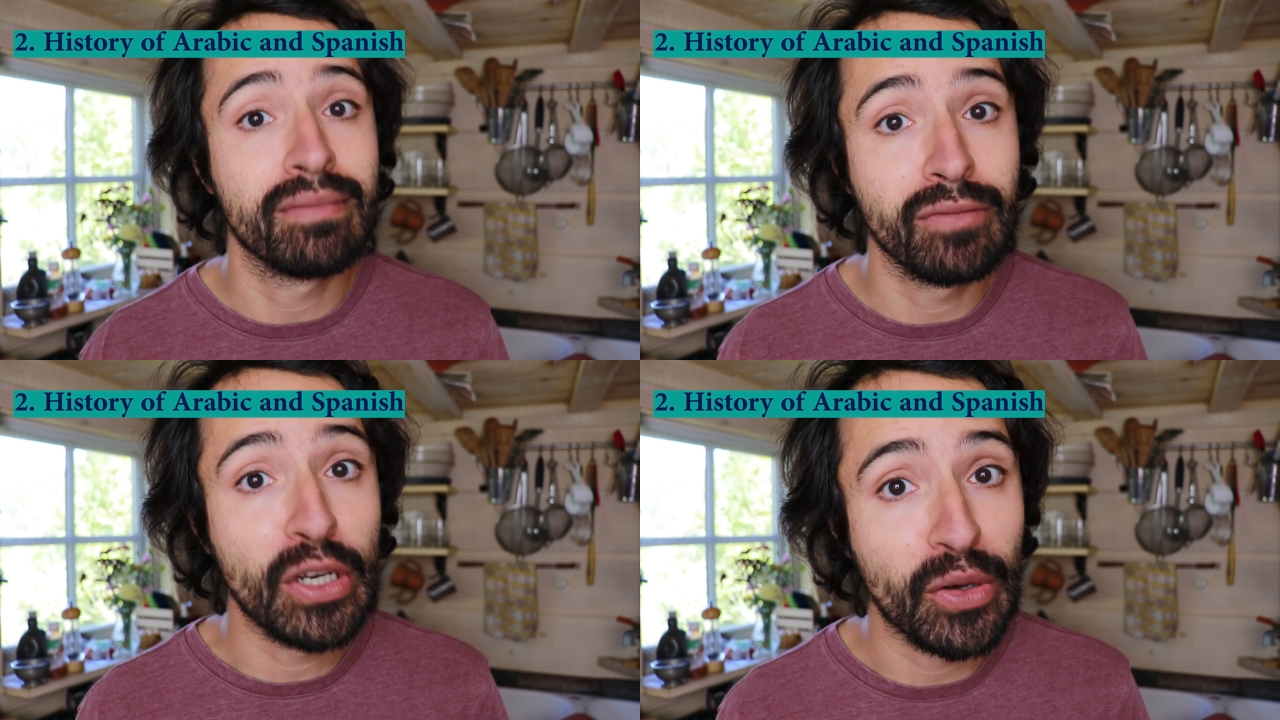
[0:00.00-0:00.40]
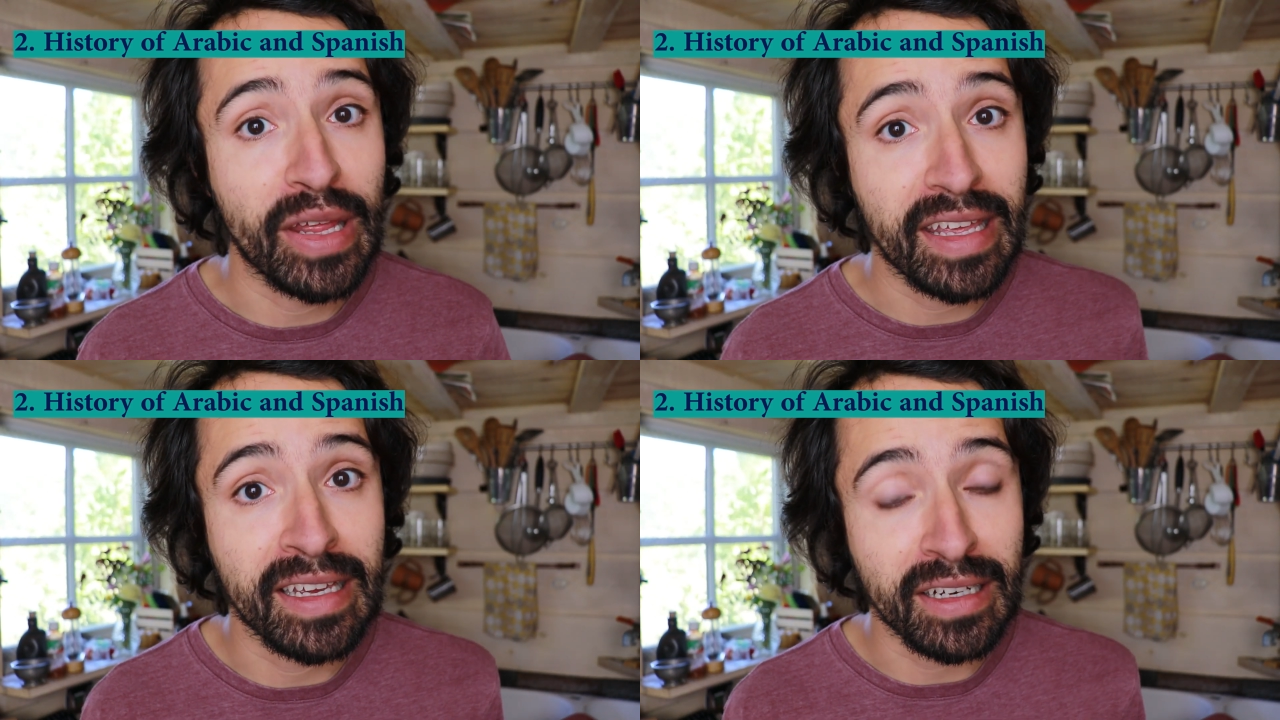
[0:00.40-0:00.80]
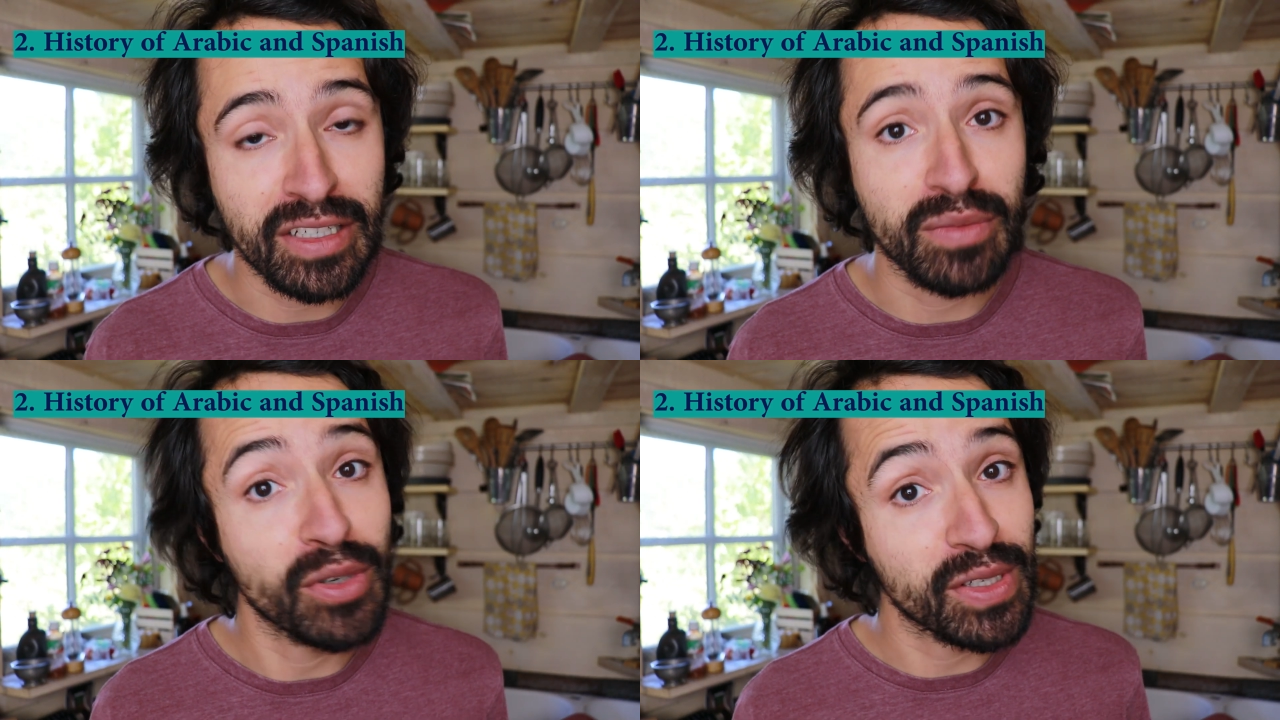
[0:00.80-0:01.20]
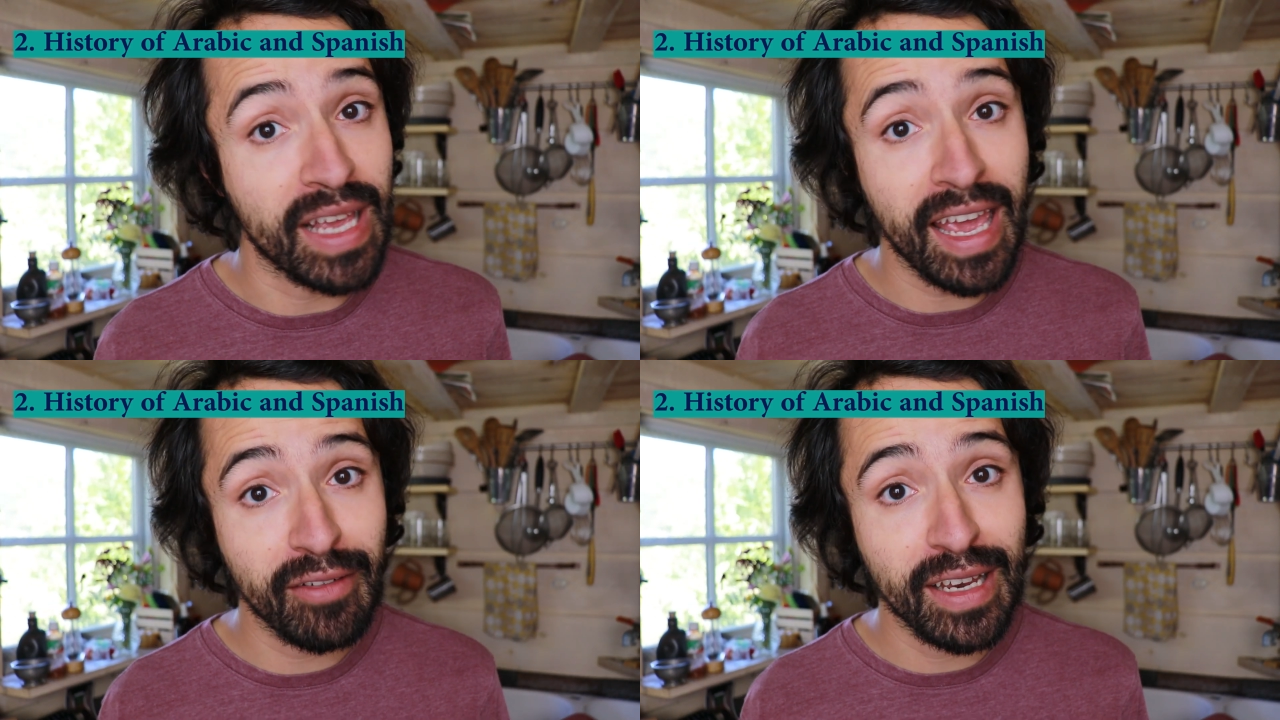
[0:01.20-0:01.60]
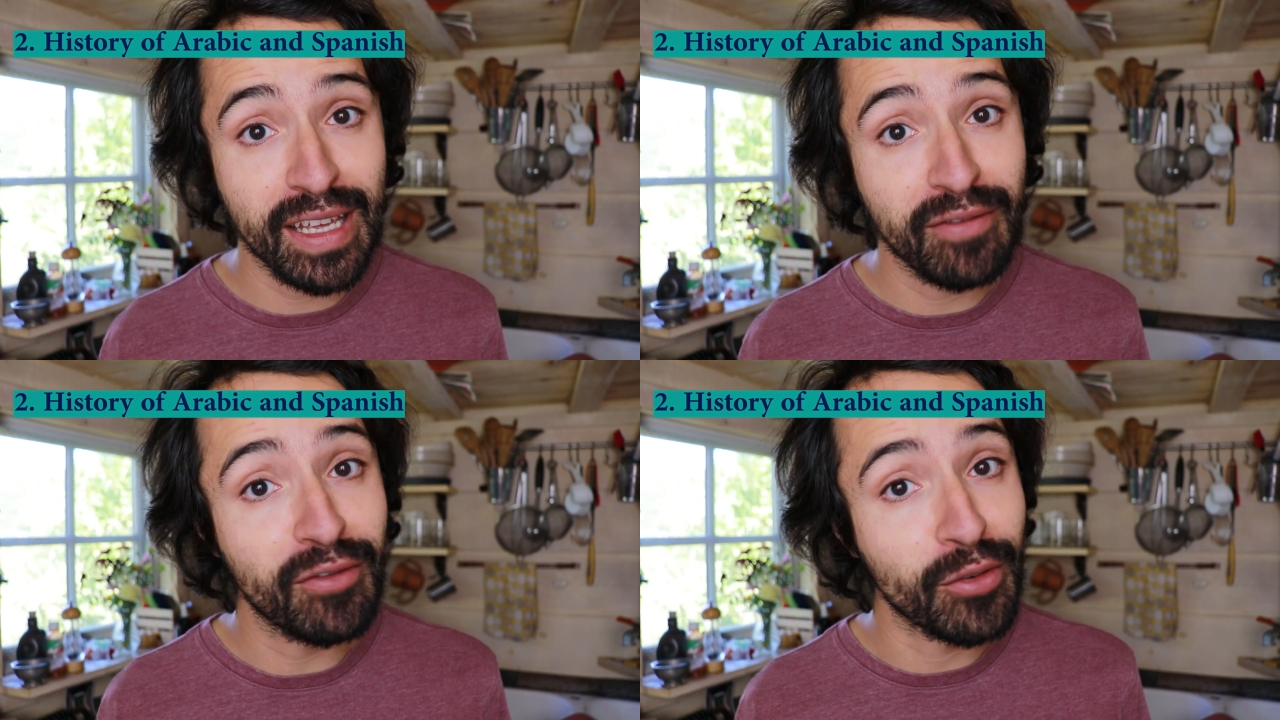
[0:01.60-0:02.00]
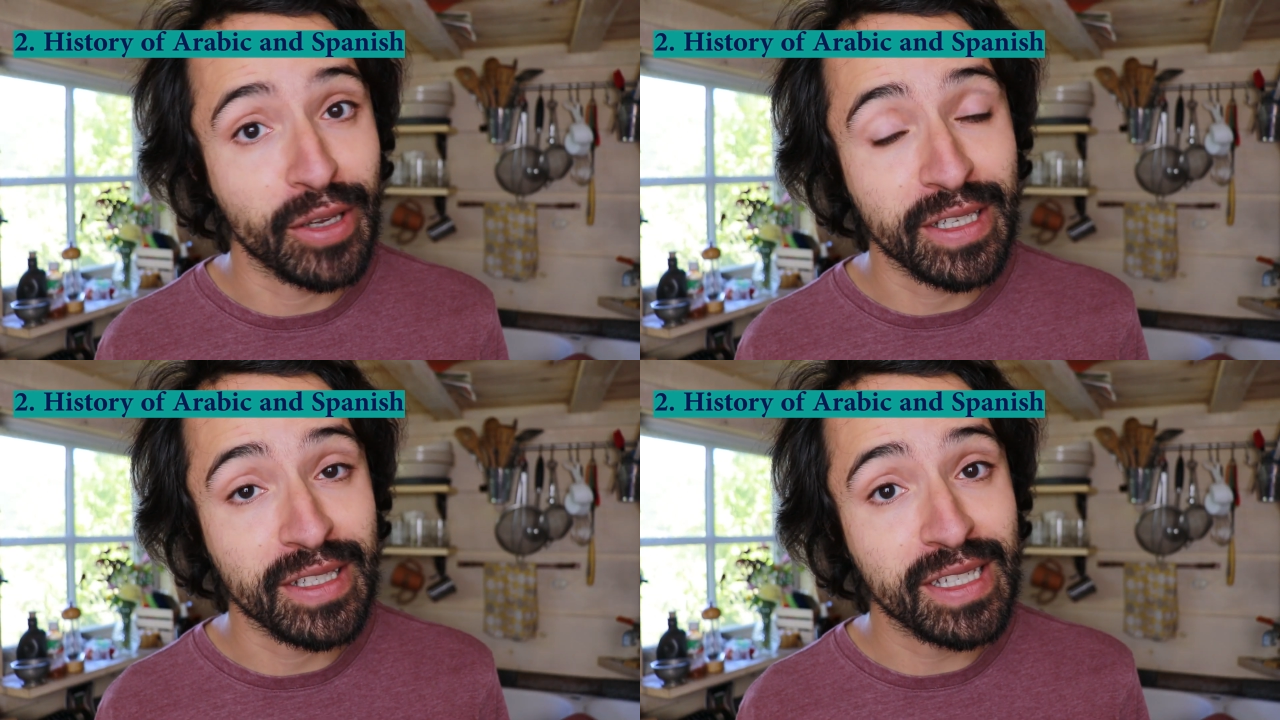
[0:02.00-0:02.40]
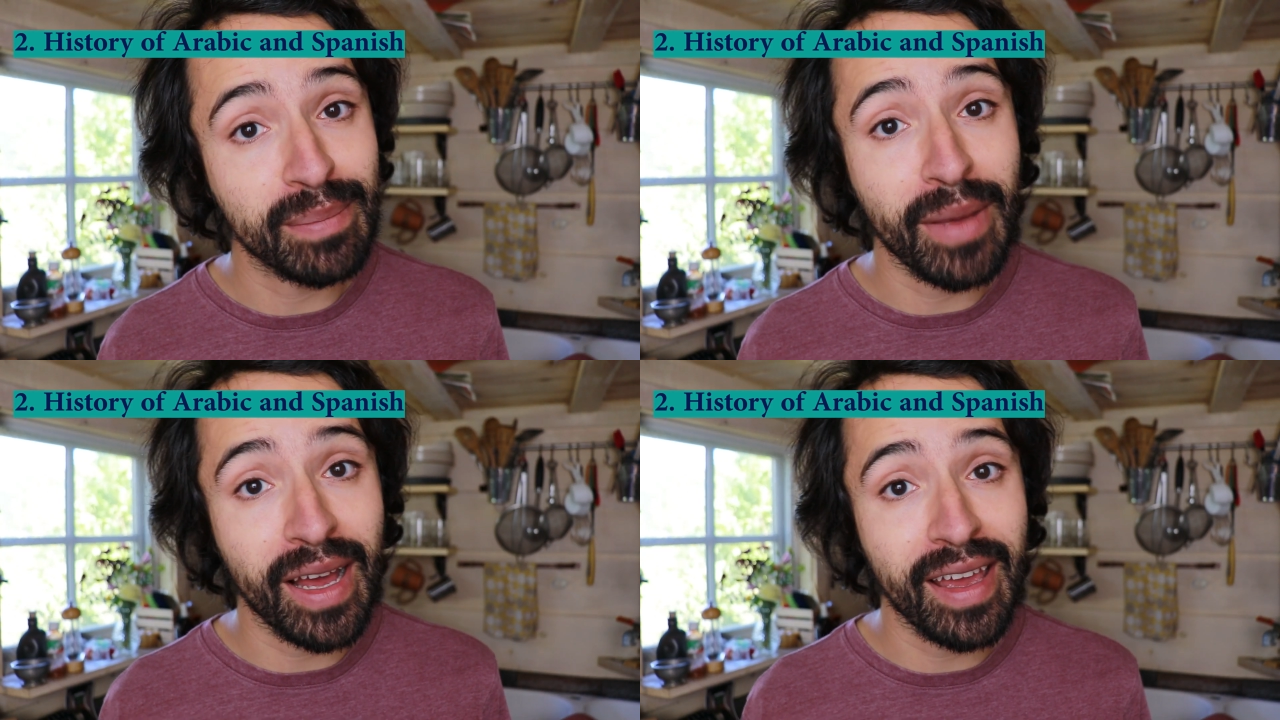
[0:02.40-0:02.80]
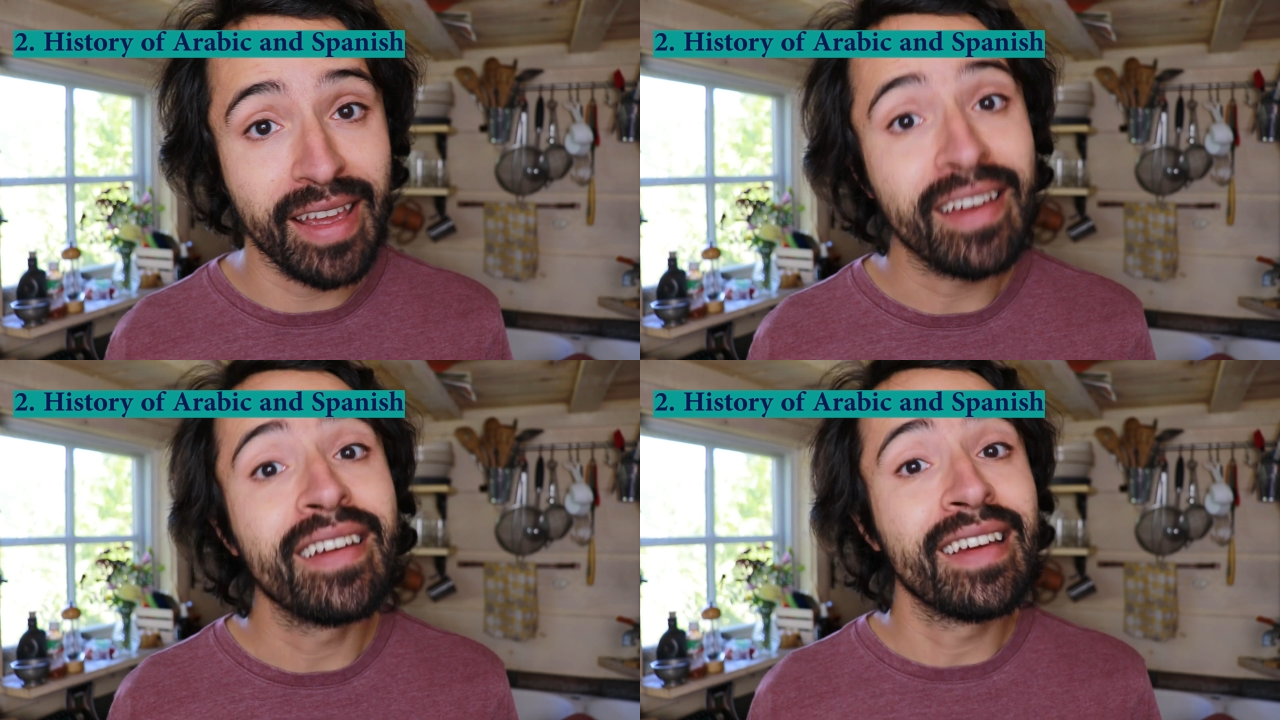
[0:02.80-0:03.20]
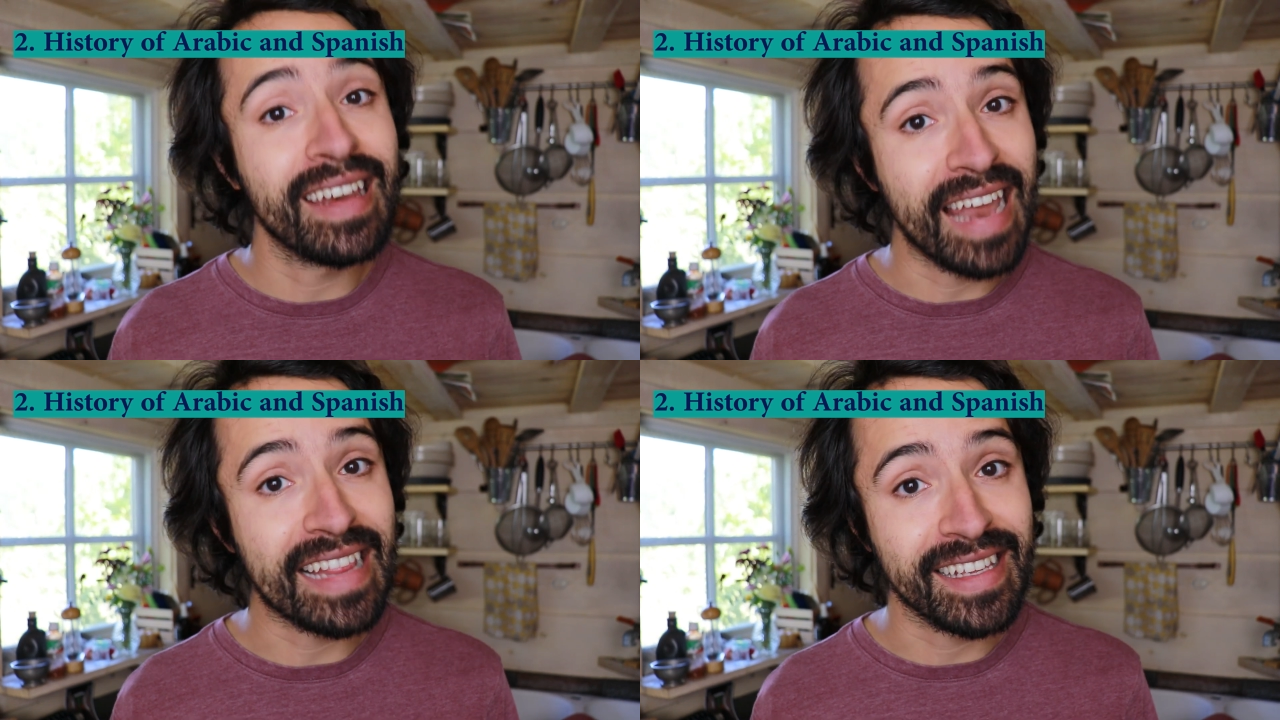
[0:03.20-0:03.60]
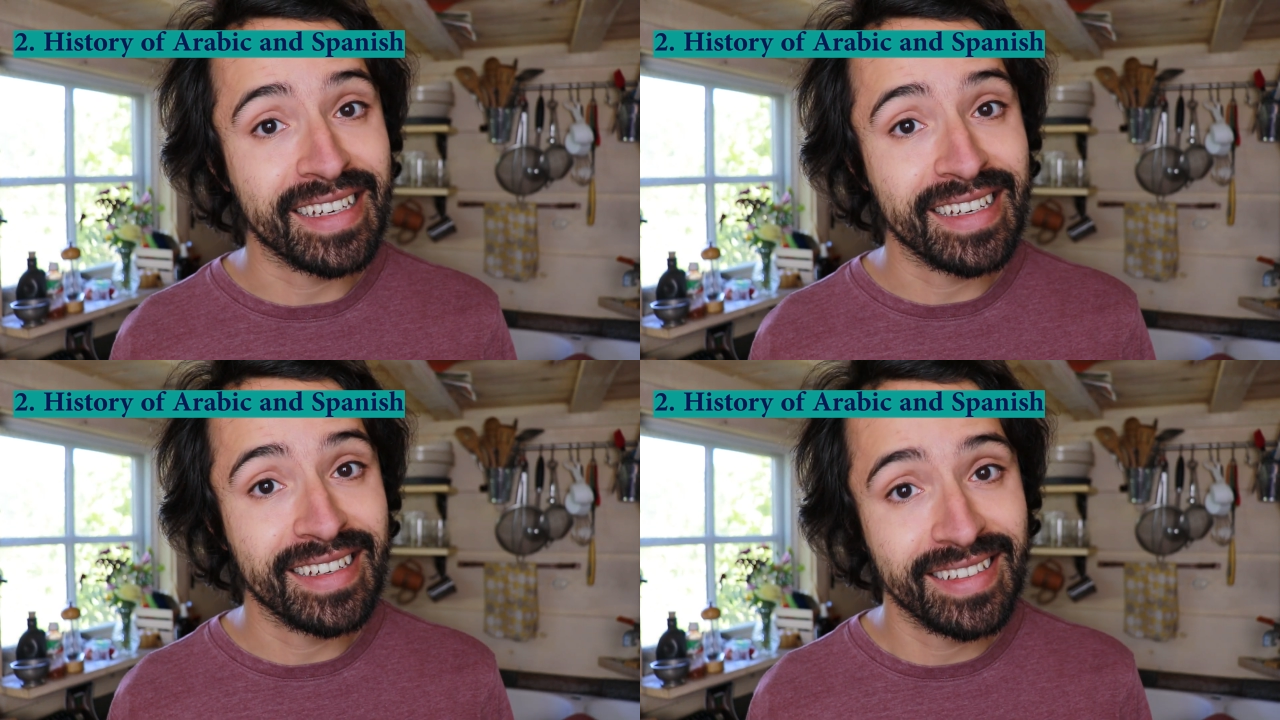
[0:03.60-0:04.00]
we know that English was heavily influenced by Latin.